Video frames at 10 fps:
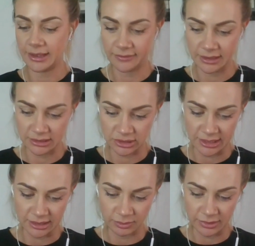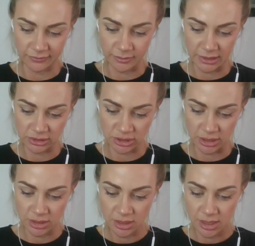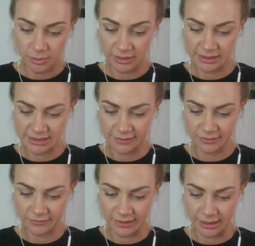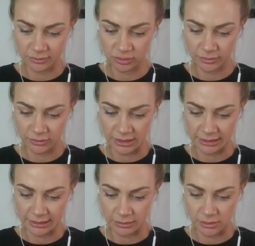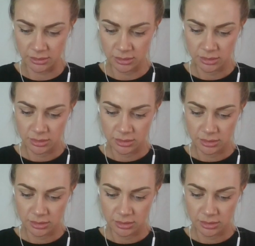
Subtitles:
Well, we have actually had a bit of a mixture. But the 7 of air, I'm sure we already had that one.